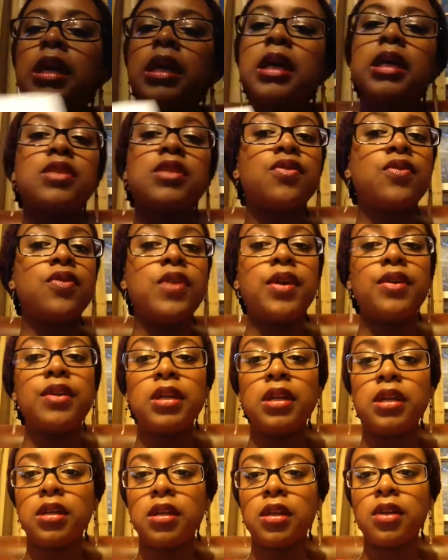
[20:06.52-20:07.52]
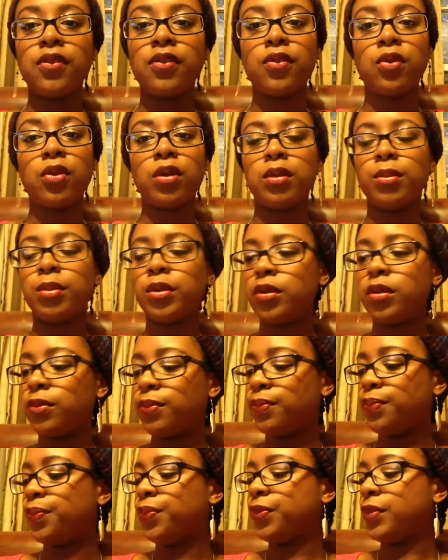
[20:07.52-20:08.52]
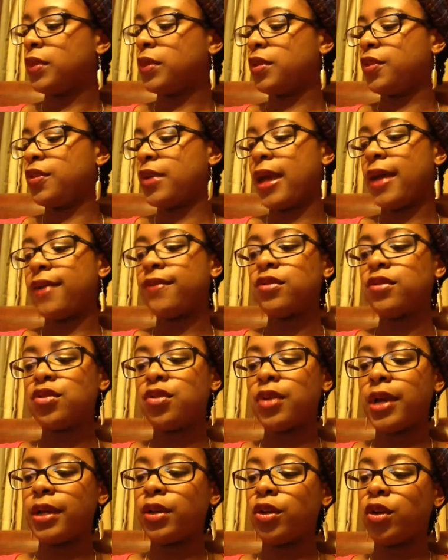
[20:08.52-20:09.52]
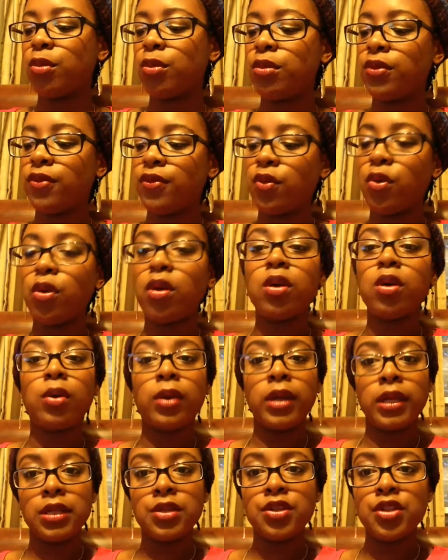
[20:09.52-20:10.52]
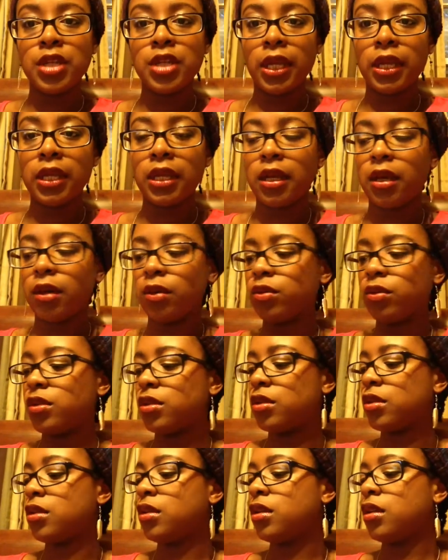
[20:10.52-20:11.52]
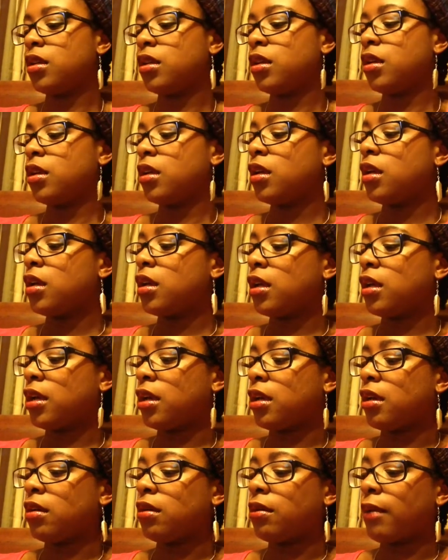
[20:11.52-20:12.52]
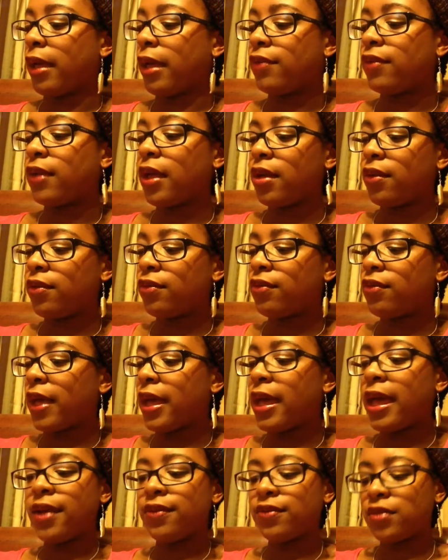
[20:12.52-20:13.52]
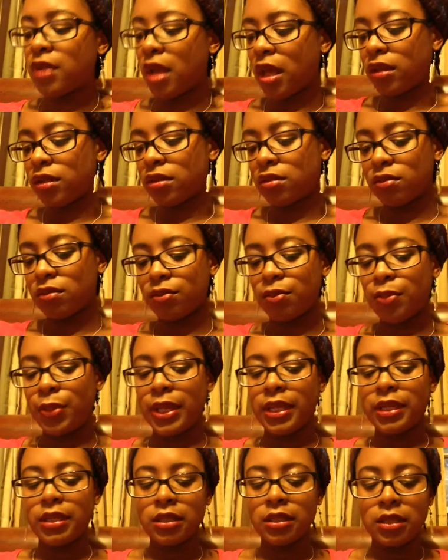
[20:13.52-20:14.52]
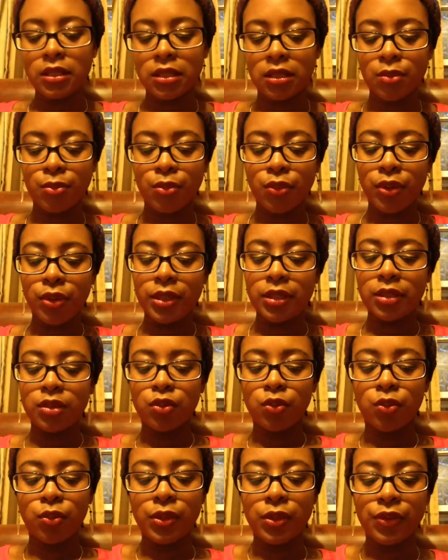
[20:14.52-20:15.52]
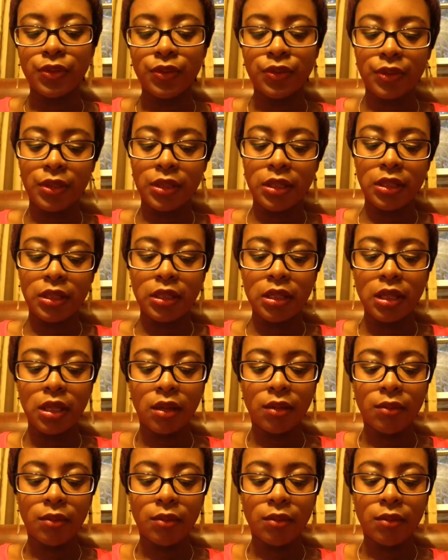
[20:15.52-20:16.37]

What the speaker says: It's very affordable. If you haven't tried her before, go ahead and check it out. I have not been disappointed with the